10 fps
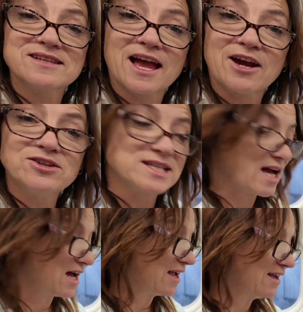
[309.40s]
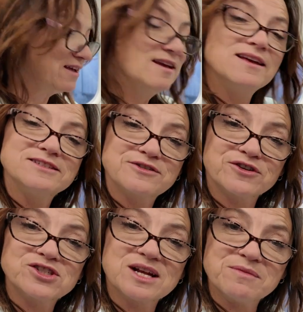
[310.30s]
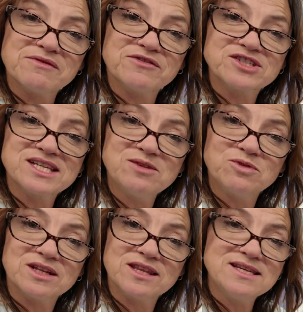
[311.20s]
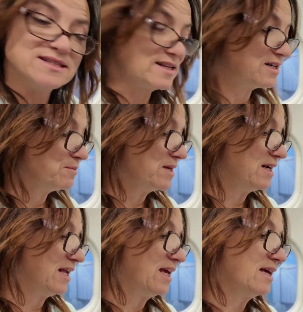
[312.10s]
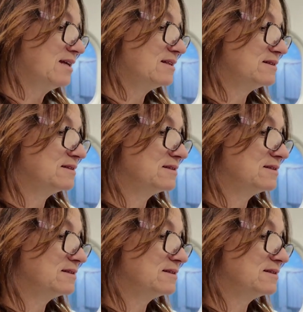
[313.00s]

It's a hair tie. It's the first time I've ever seen one of these in an amenity kit.